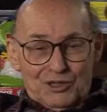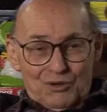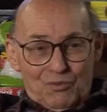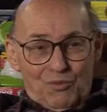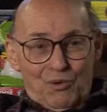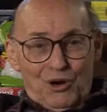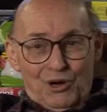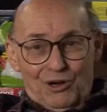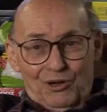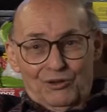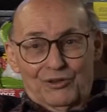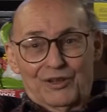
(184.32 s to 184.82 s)
a
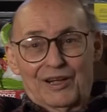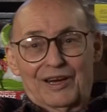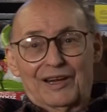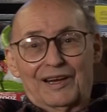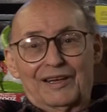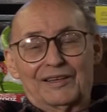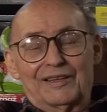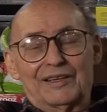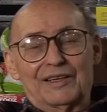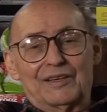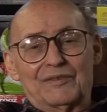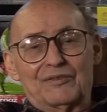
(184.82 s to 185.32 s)
world that
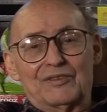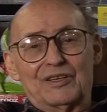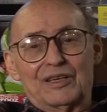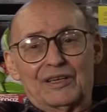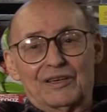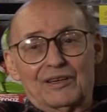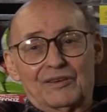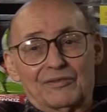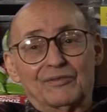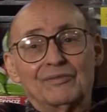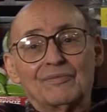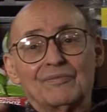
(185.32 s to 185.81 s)
I lived
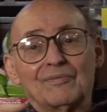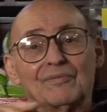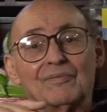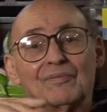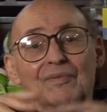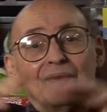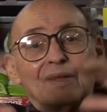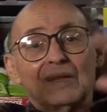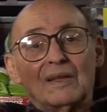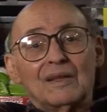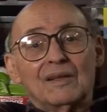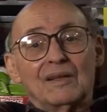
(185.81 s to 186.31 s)
in.
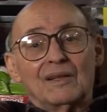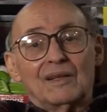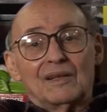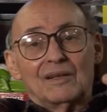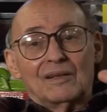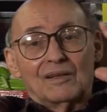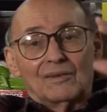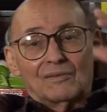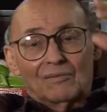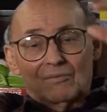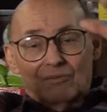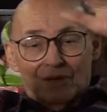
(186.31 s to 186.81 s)

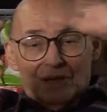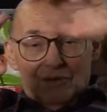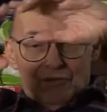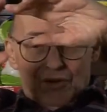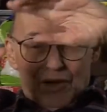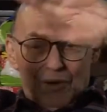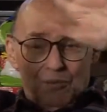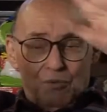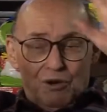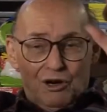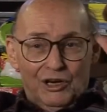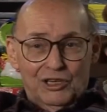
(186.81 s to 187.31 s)
If
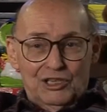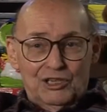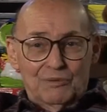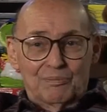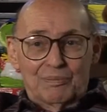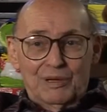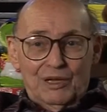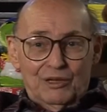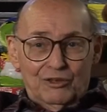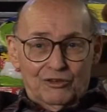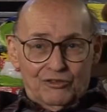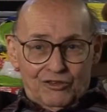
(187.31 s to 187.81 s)
I wanted to
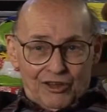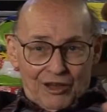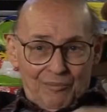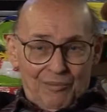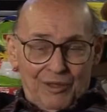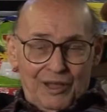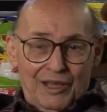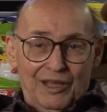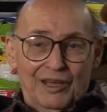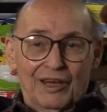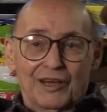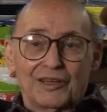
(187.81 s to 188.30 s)
build
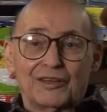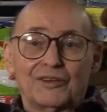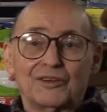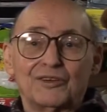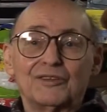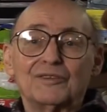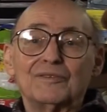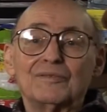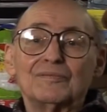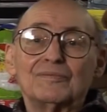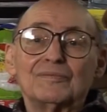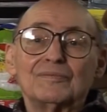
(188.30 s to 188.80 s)
something, I
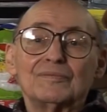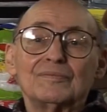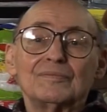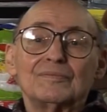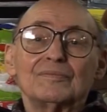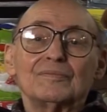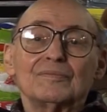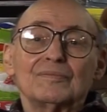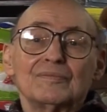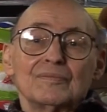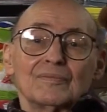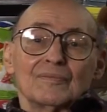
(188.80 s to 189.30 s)
could
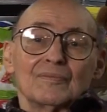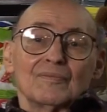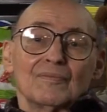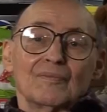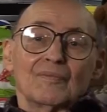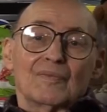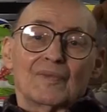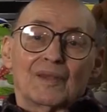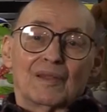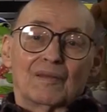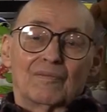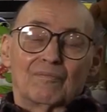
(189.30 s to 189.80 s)

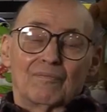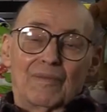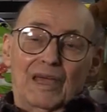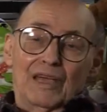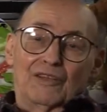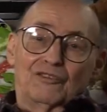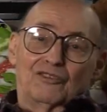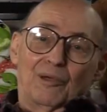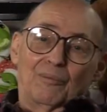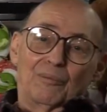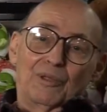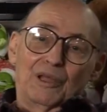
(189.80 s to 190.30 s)

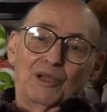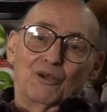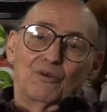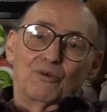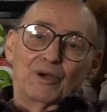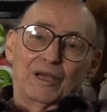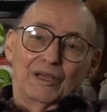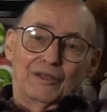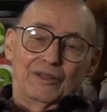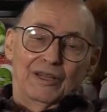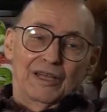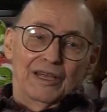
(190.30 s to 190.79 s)
make something
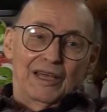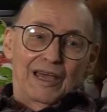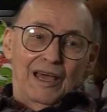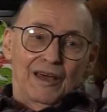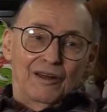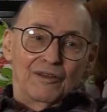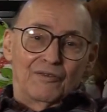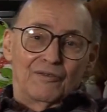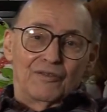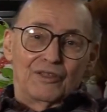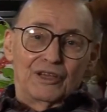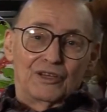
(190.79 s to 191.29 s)
quickly
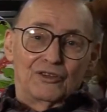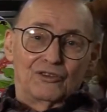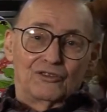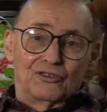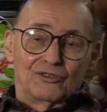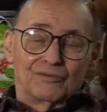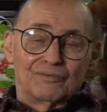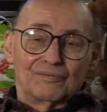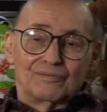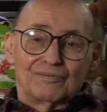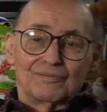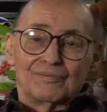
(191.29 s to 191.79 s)
out of
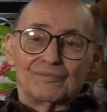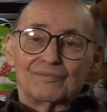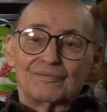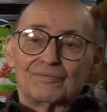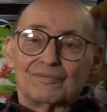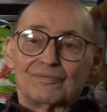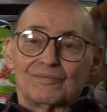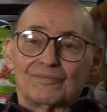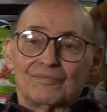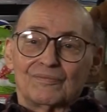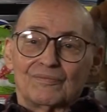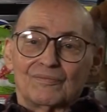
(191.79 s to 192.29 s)
these
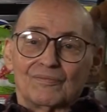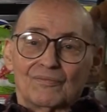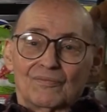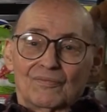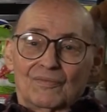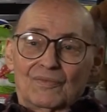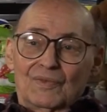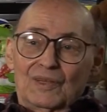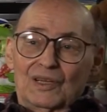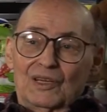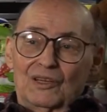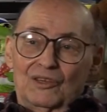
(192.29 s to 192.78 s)

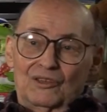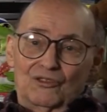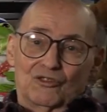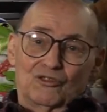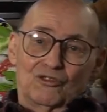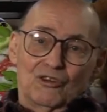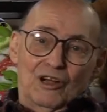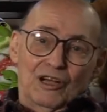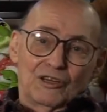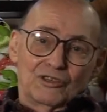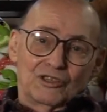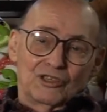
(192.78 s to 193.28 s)

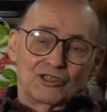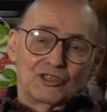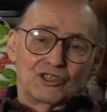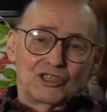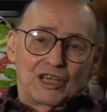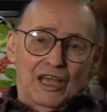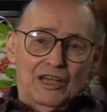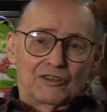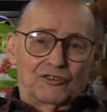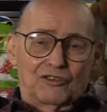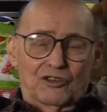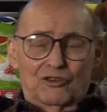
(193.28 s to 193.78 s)
construction
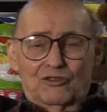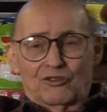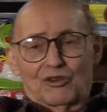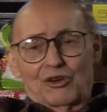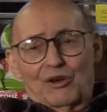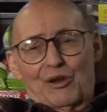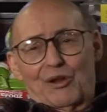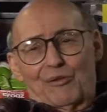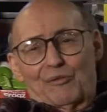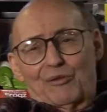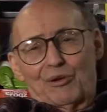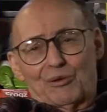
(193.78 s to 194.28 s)
sets.
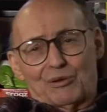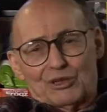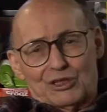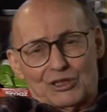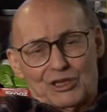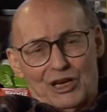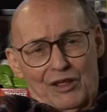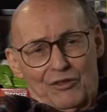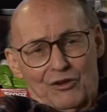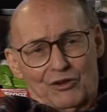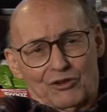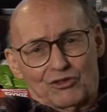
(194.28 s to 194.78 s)
An, there was
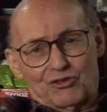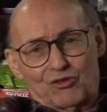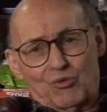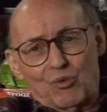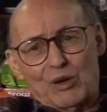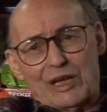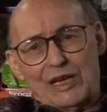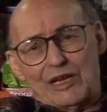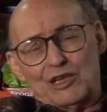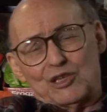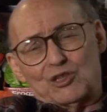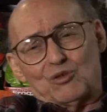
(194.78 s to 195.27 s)
another
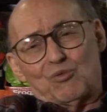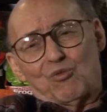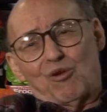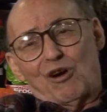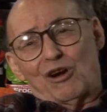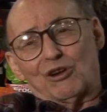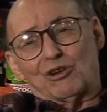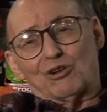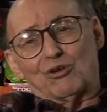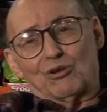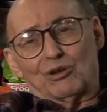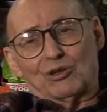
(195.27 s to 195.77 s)
Swedish
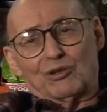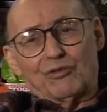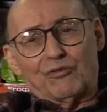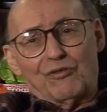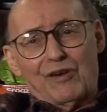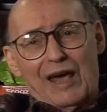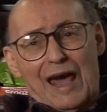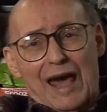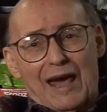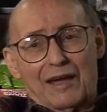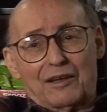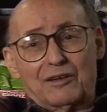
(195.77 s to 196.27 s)
one called
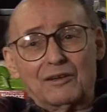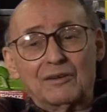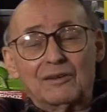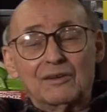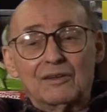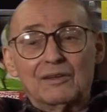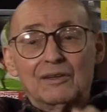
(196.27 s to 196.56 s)
FAC,